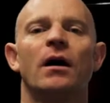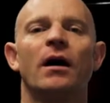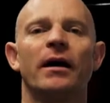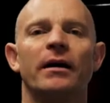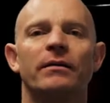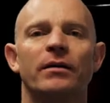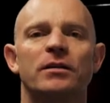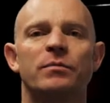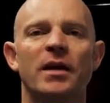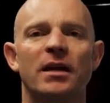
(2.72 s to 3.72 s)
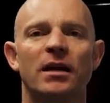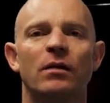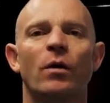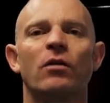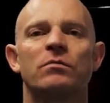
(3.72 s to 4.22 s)
Hi, it's me
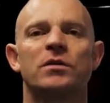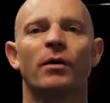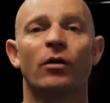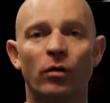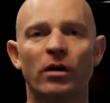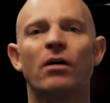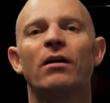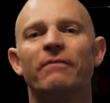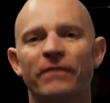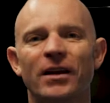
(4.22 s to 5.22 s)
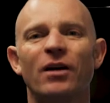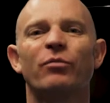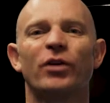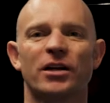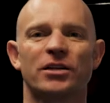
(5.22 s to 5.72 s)
again. Welcome to my audio and video
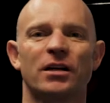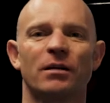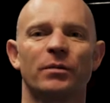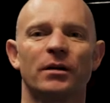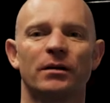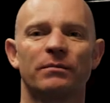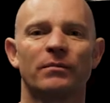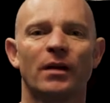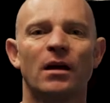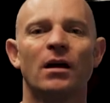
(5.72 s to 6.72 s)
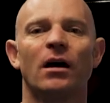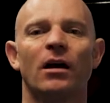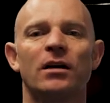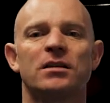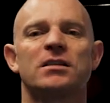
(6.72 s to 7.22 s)
production company.
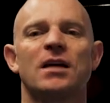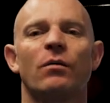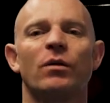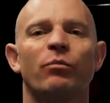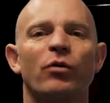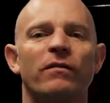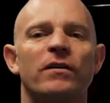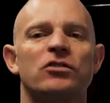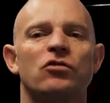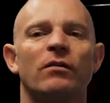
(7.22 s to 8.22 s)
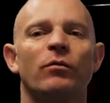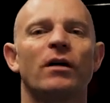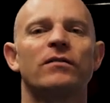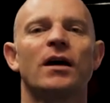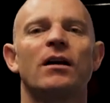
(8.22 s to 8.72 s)
I'd like to start with a brief history of
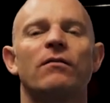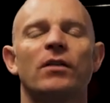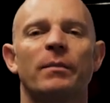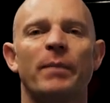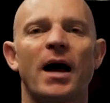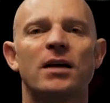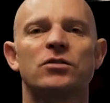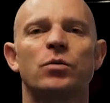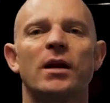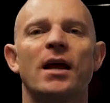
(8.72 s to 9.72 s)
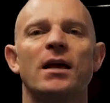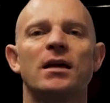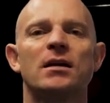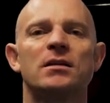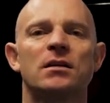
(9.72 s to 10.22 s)
what I've done over the past 28
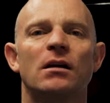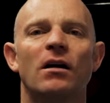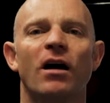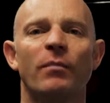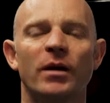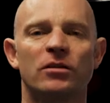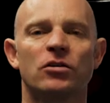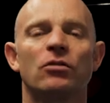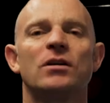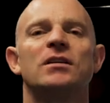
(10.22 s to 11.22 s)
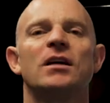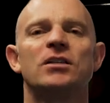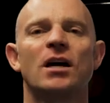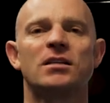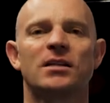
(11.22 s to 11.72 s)
years. I've been a touring
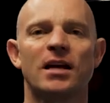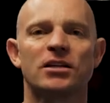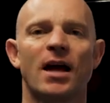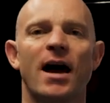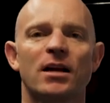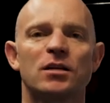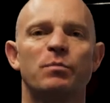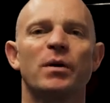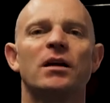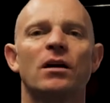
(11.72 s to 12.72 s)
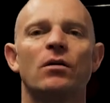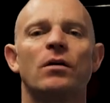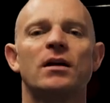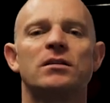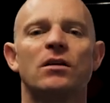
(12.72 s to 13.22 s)
DJ slash artist better known
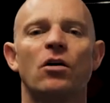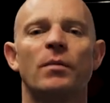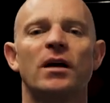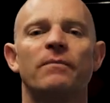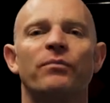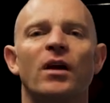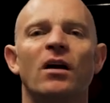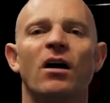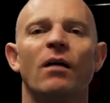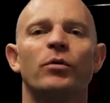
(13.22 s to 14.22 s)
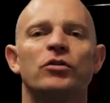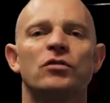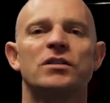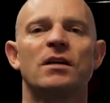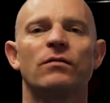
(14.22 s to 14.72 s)
as The Nomad. I've
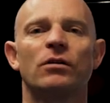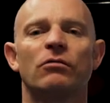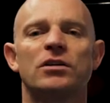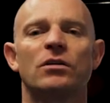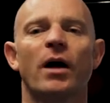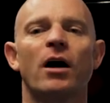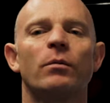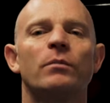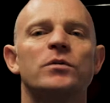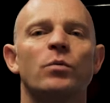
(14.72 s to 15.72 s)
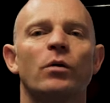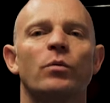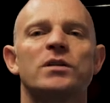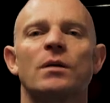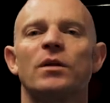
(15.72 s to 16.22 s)
produced seven original albums, worked
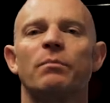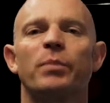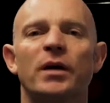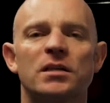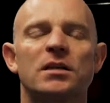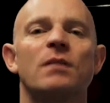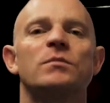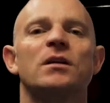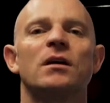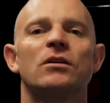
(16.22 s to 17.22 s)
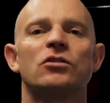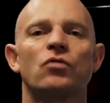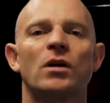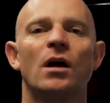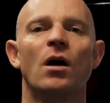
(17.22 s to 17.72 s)
with some of the biggest names in the
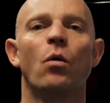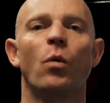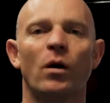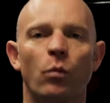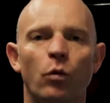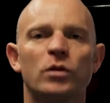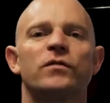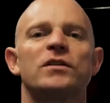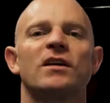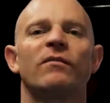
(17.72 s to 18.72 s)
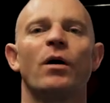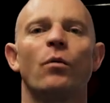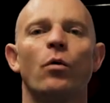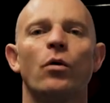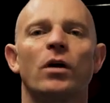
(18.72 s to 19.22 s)
industry, won awards for some of my
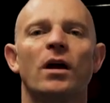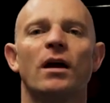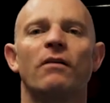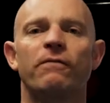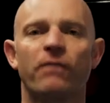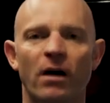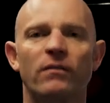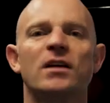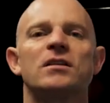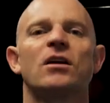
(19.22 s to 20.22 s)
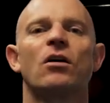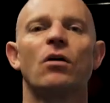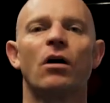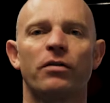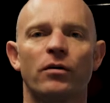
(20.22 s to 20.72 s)
work, and five years
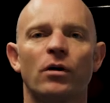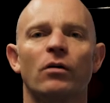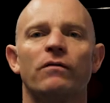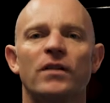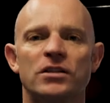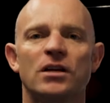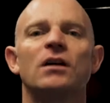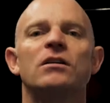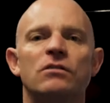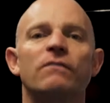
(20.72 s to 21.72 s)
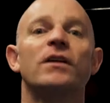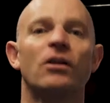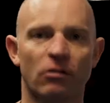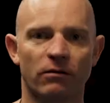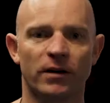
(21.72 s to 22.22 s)
ago I thought I'd venture into
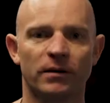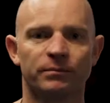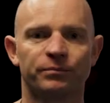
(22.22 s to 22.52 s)
videography.